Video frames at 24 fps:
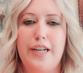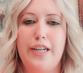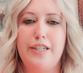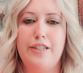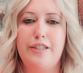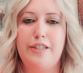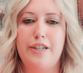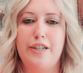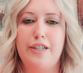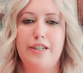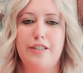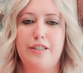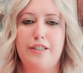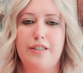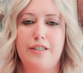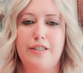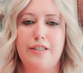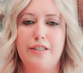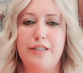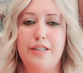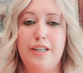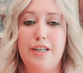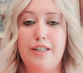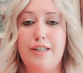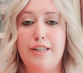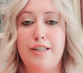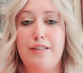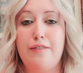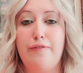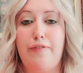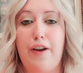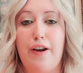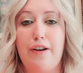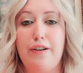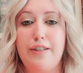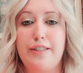And just, this is
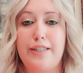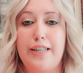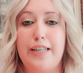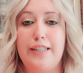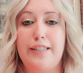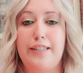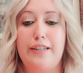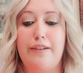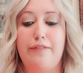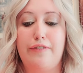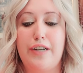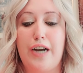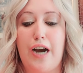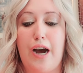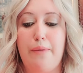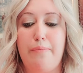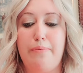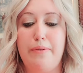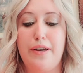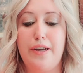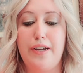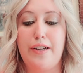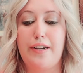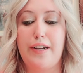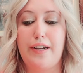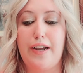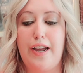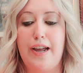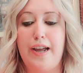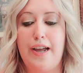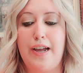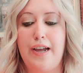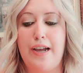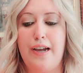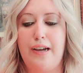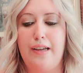a very sensitive topic,
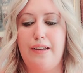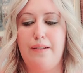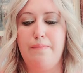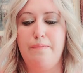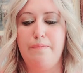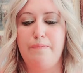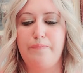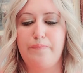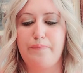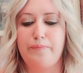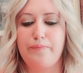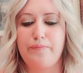and